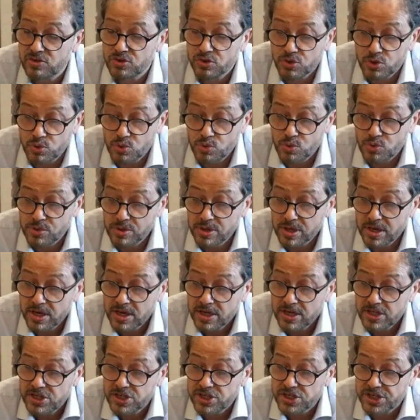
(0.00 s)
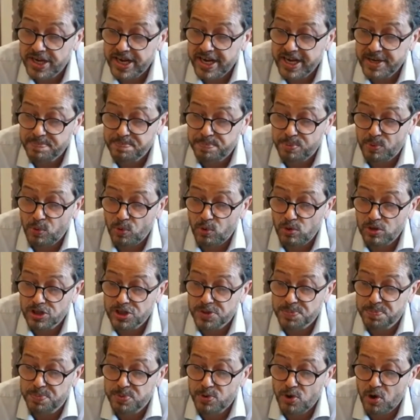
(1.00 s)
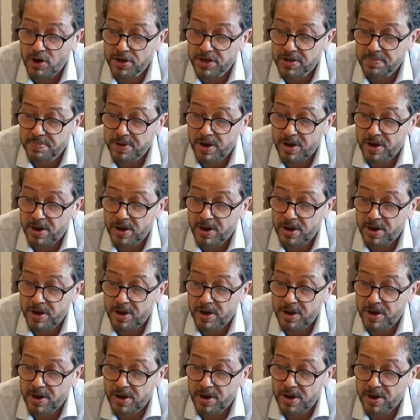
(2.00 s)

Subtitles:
crude state polls brought